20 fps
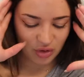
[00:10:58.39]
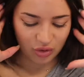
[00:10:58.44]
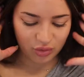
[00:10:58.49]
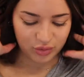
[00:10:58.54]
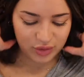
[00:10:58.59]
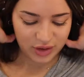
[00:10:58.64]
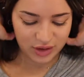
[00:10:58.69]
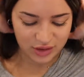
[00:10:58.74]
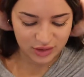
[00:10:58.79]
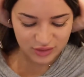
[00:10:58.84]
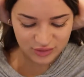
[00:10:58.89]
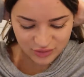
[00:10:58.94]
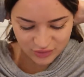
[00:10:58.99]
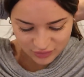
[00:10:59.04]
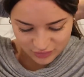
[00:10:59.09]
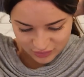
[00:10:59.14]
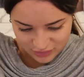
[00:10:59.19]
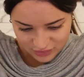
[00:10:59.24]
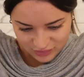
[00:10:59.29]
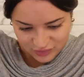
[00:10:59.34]
going
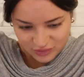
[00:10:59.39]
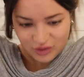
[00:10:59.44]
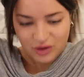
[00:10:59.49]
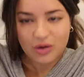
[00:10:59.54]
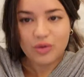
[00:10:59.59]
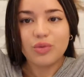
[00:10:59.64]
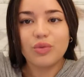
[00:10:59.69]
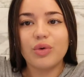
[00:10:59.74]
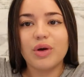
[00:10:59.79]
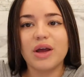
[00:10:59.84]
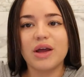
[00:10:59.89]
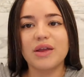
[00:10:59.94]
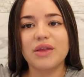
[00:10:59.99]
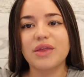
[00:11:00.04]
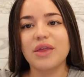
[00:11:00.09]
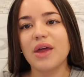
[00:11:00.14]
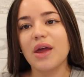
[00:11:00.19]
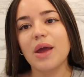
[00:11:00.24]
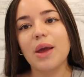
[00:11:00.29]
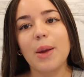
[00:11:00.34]
to start
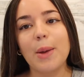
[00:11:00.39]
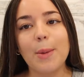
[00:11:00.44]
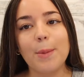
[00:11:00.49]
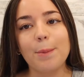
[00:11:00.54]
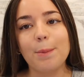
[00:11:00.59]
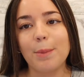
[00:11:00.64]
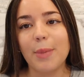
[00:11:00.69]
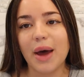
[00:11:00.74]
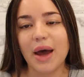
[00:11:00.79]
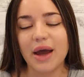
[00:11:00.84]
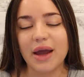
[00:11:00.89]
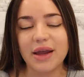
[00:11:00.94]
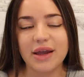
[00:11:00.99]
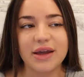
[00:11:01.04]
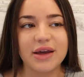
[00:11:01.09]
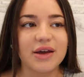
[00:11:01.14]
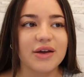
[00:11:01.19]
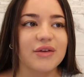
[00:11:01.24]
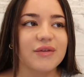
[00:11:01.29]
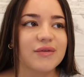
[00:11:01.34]
with
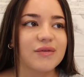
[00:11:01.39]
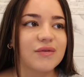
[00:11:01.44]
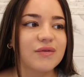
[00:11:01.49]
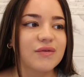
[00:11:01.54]
my